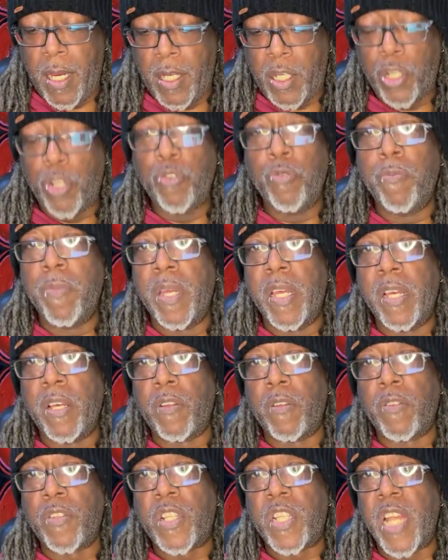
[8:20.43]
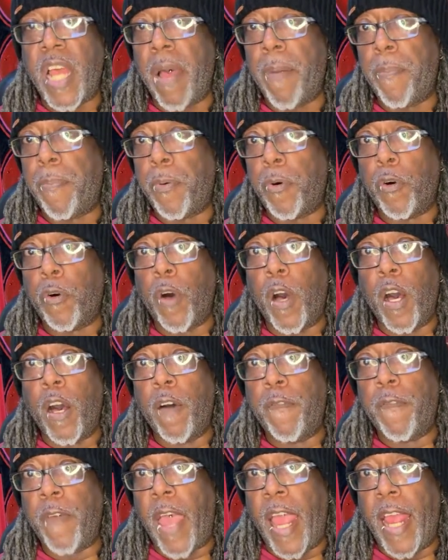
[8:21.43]
2 ml sample
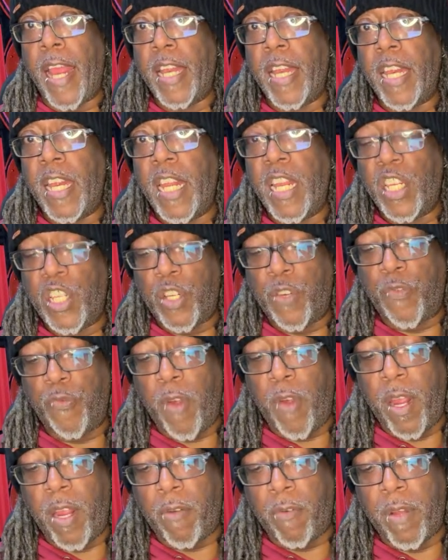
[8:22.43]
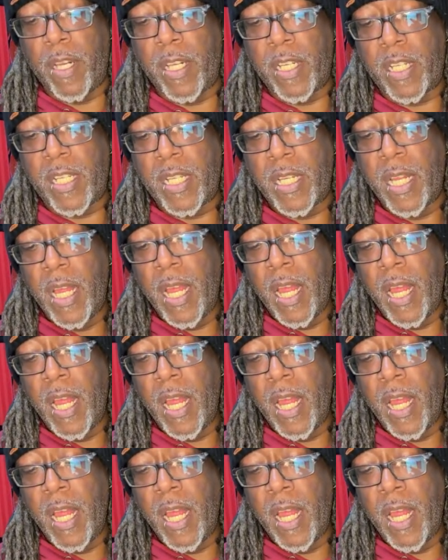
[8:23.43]
of a niche fragrance.